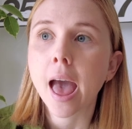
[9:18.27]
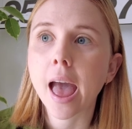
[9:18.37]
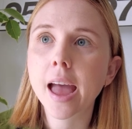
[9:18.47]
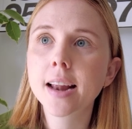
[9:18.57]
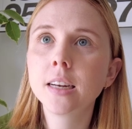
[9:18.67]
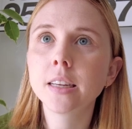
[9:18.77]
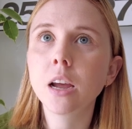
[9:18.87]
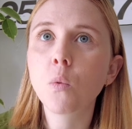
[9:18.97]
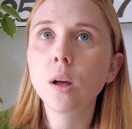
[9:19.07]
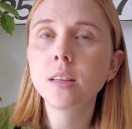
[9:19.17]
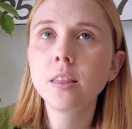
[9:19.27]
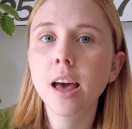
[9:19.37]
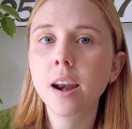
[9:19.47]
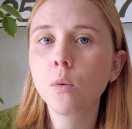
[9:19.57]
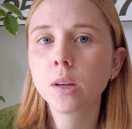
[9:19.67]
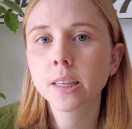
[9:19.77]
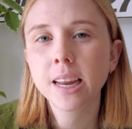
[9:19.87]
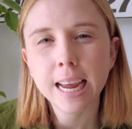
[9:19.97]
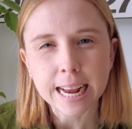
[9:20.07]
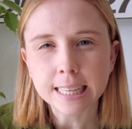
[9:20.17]
And it wasn't that it was
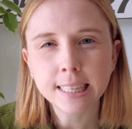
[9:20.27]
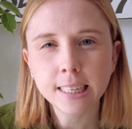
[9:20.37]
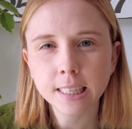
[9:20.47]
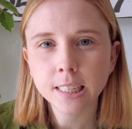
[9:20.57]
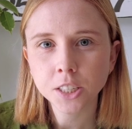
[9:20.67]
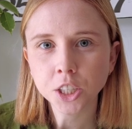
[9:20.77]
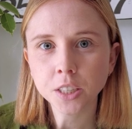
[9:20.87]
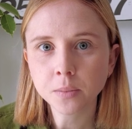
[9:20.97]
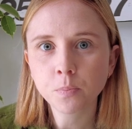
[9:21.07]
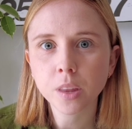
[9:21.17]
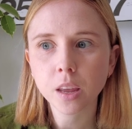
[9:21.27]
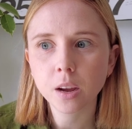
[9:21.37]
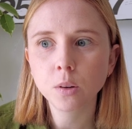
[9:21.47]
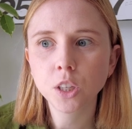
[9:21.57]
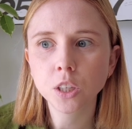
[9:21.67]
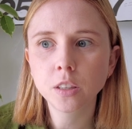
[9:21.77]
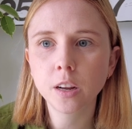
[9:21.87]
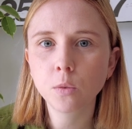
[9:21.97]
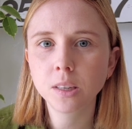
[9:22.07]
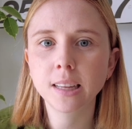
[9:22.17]
an easy decision, it was just
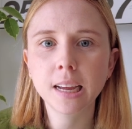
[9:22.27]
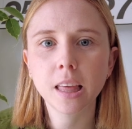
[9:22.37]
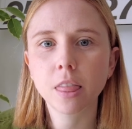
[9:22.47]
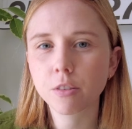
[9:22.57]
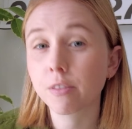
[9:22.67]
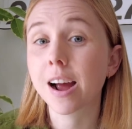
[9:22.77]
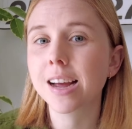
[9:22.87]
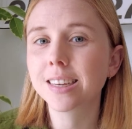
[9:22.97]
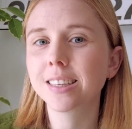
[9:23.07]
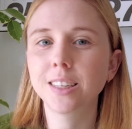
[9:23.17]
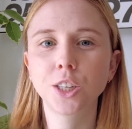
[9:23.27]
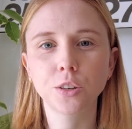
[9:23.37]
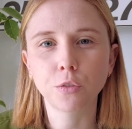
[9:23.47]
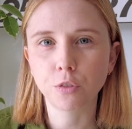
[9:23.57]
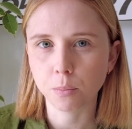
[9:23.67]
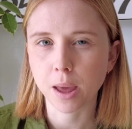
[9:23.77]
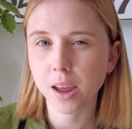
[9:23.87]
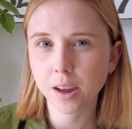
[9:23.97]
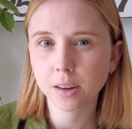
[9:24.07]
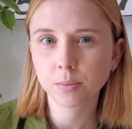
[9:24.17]
that it was like the right decision for
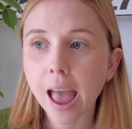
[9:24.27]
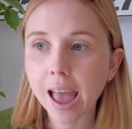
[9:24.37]
me.